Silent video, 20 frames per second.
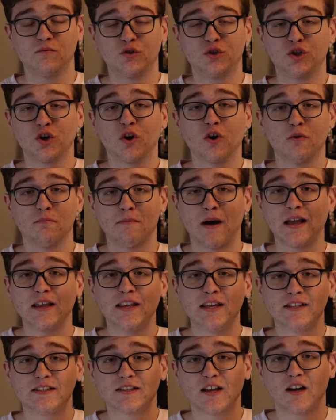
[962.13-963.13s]
Sure,
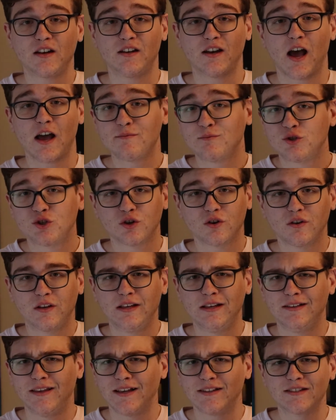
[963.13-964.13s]
Mikey Sutton, I'm sure
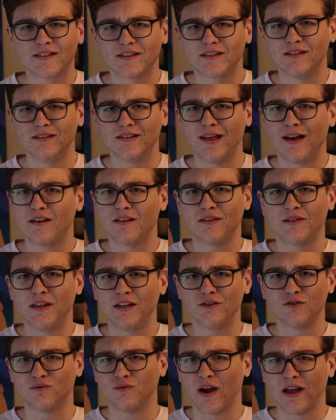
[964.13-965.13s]
he gets that
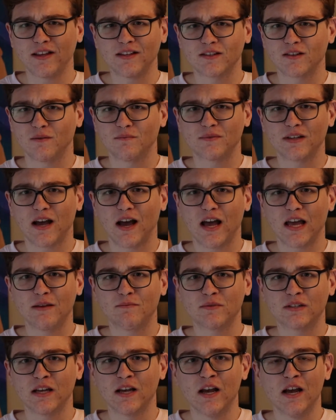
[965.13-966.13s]
things right
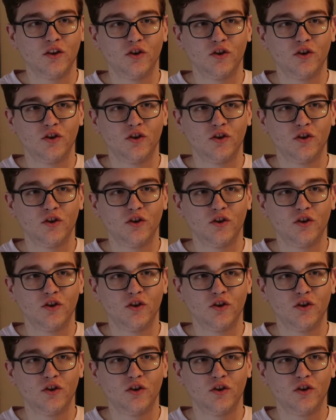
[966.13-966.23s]
sometimes.